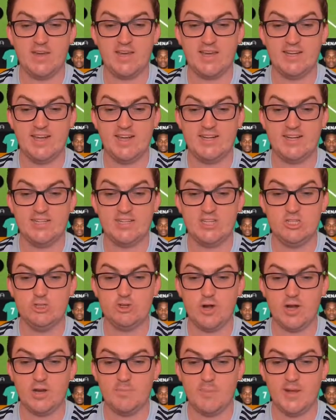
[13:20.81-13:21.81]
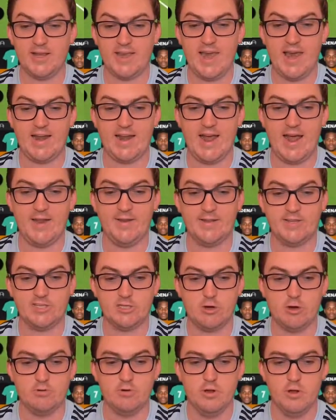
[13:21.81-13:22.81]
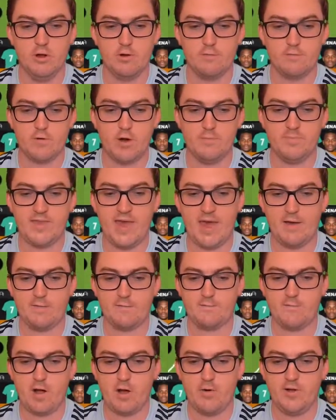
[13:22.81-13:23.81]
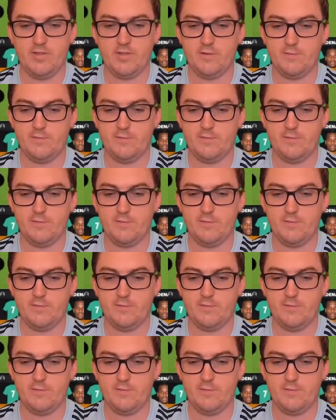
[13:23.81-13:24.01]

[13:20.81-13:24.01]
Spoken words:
Kadina did try to pick out Arnason from that throw-in.